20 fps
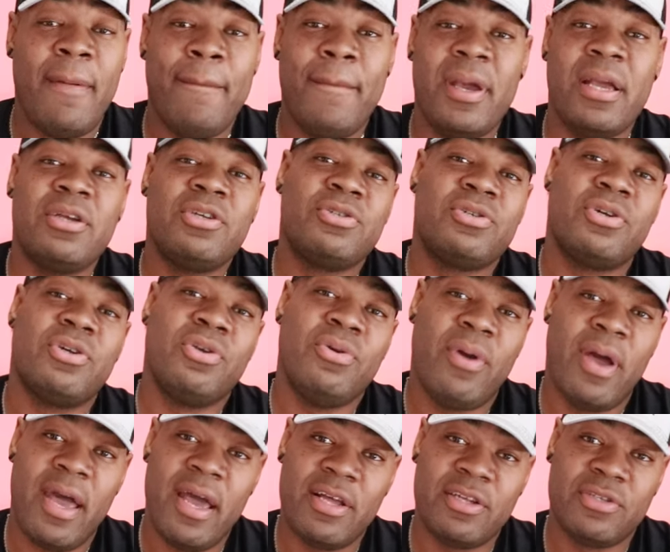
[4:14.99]
Make sure you
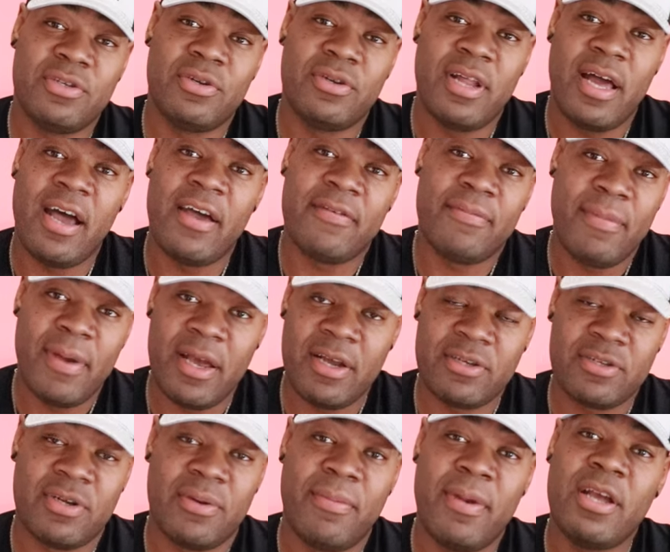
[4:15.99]
ask your dive
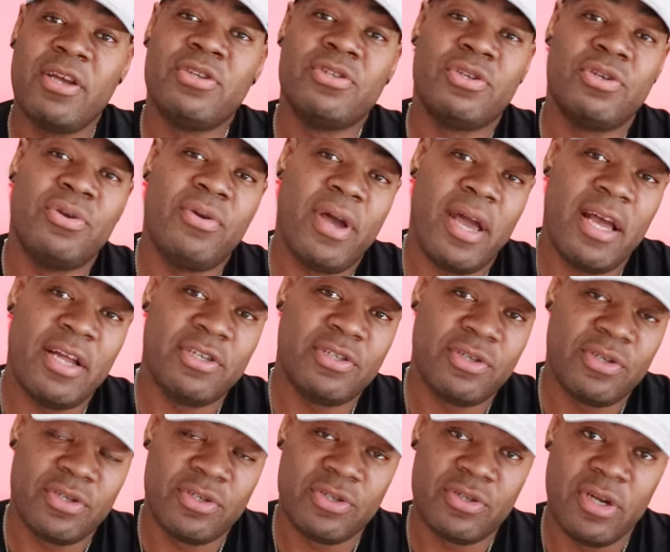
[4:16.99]
master and make sure you ask
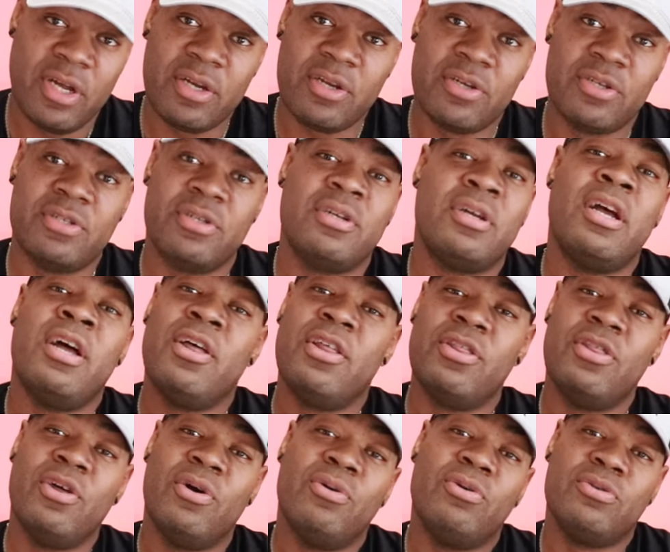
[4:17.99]
your instructor
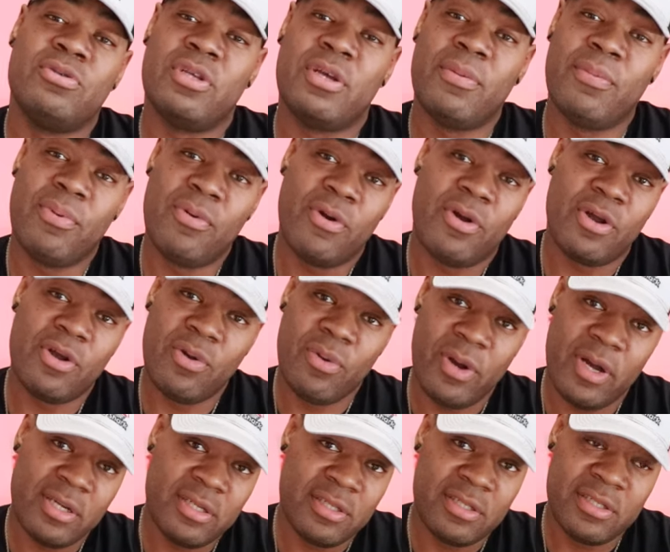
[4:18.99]
those important
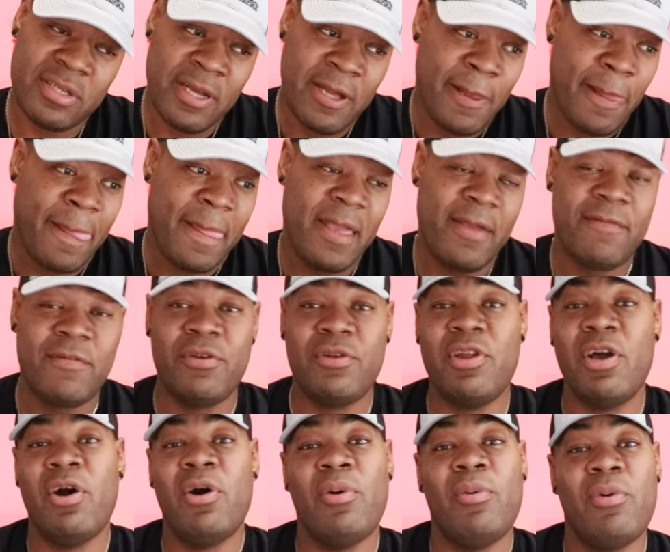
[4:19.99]
questions. If you
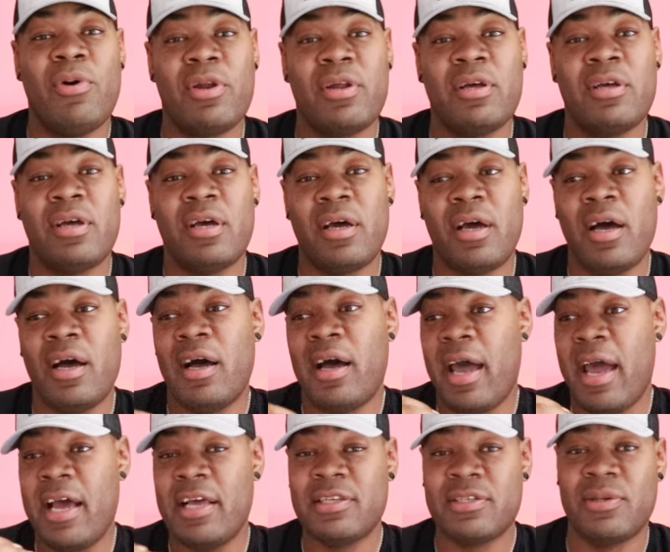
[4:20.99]
don't want to uh,
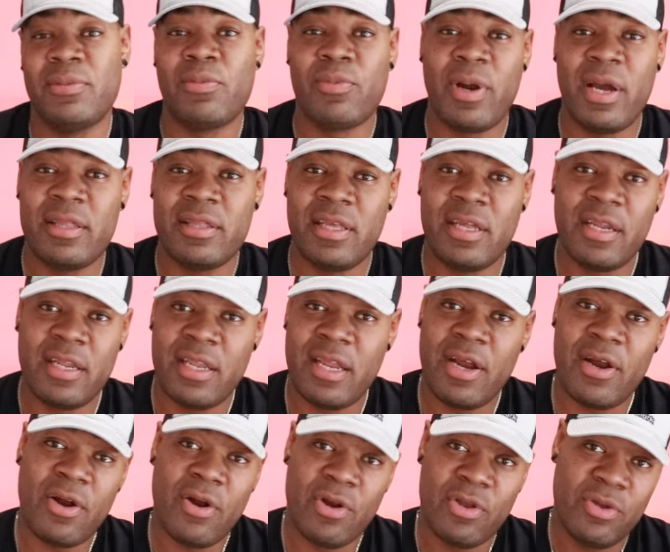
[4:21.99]
ask them right then and
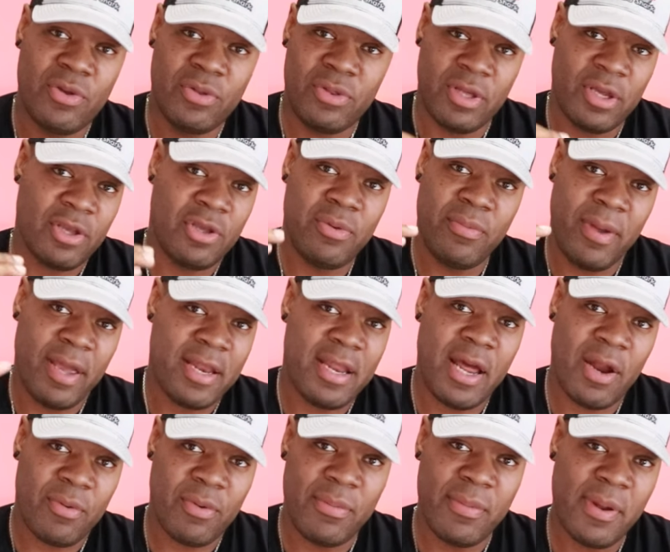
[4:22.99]
there, or you think you may
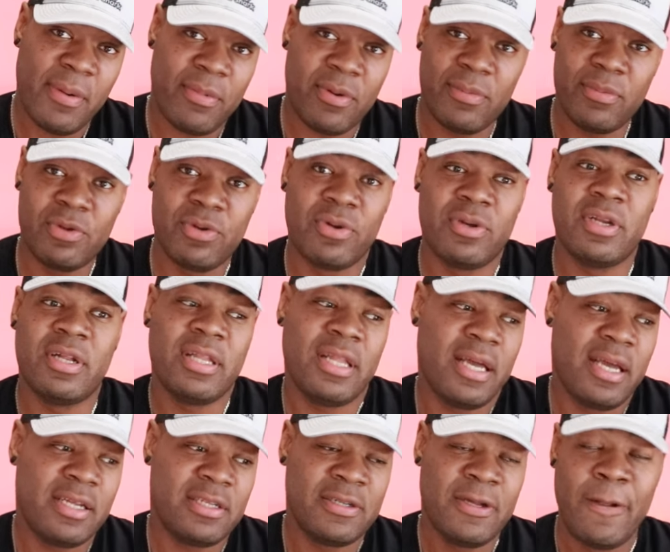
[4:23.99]
not remember them during the
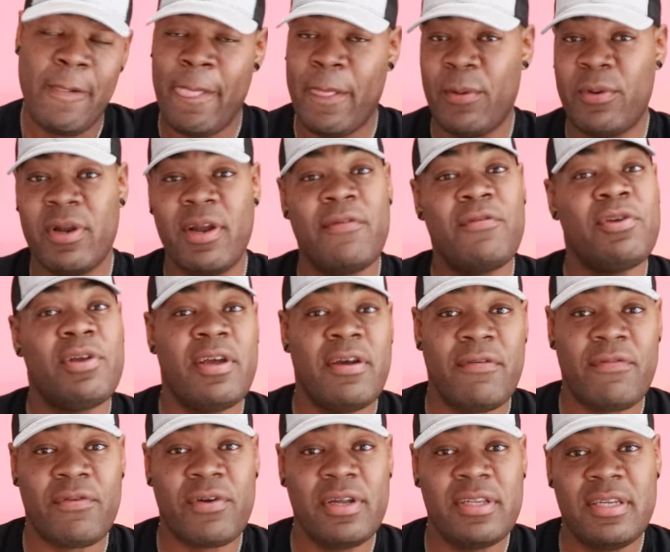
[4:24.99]
class, whenever you get
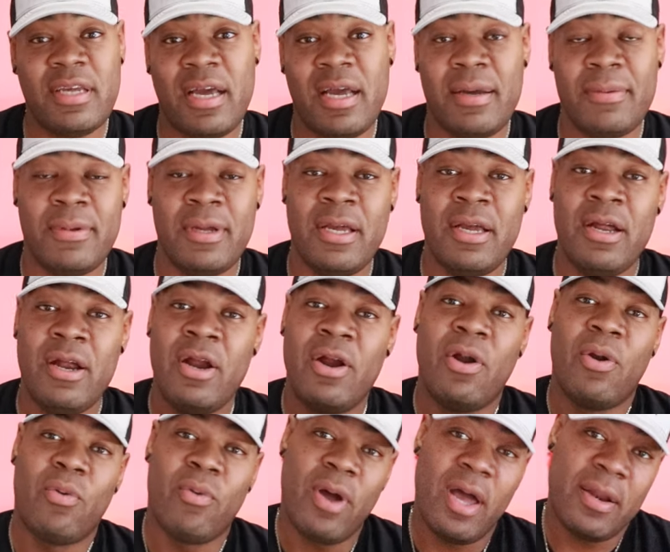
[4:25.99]
free time,
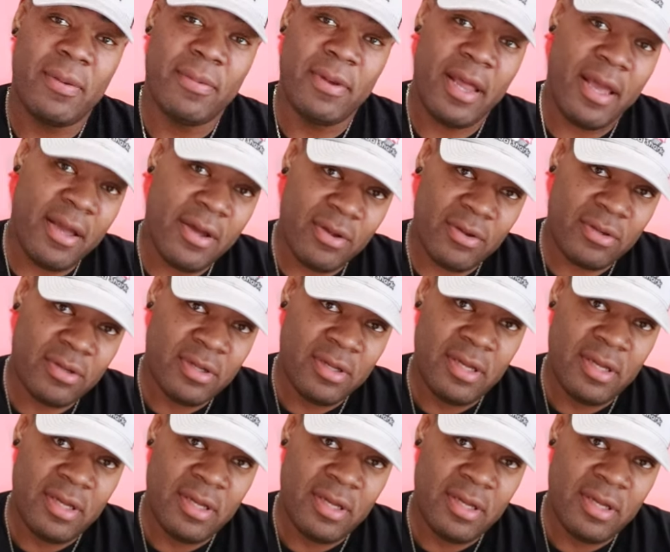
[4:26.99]
write them down